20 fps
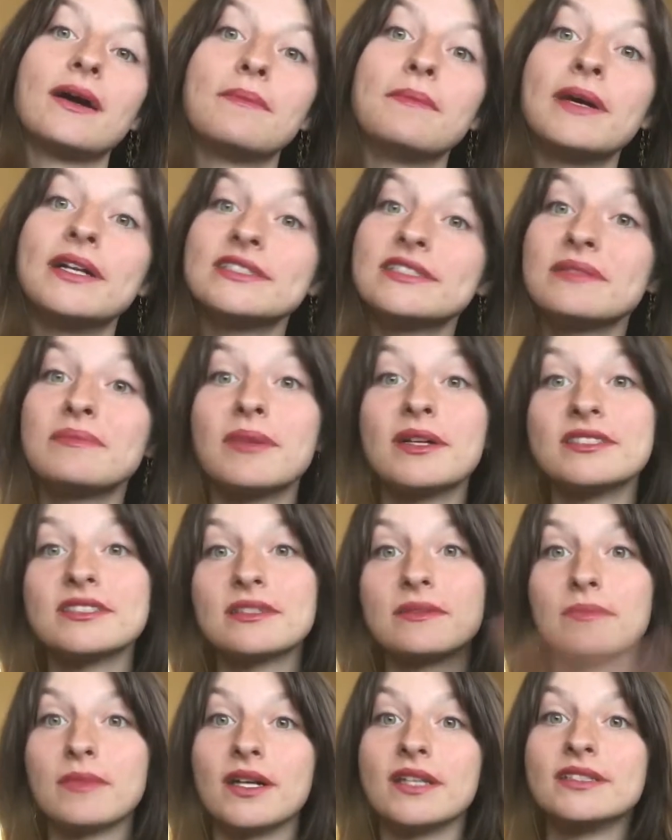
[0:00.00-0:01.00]
months and months
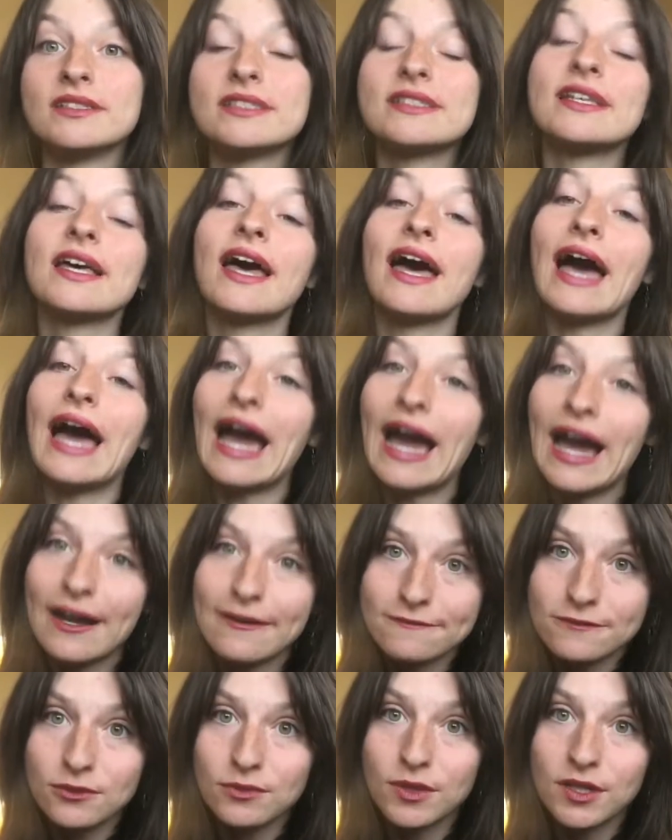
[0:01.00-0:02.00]
and months
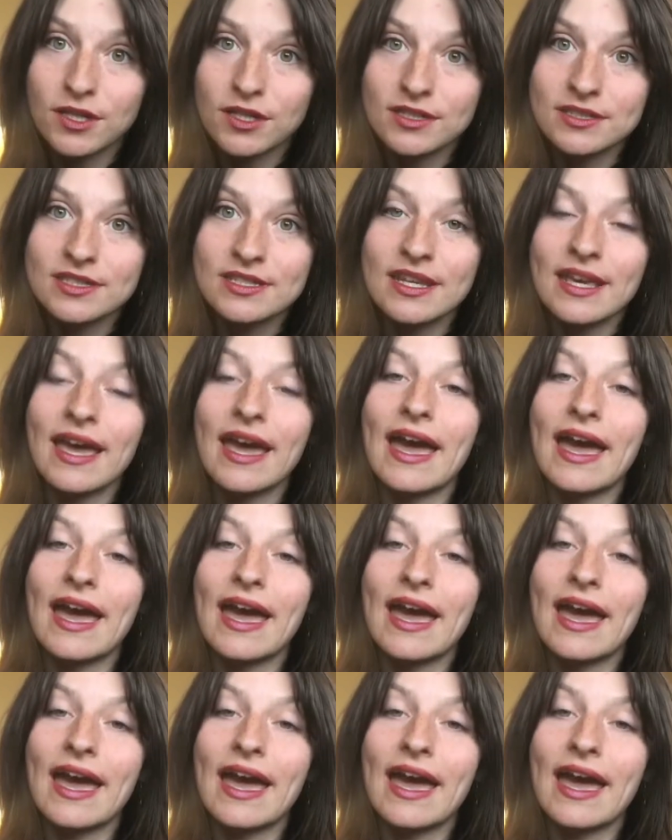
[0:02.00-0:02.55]
afterwards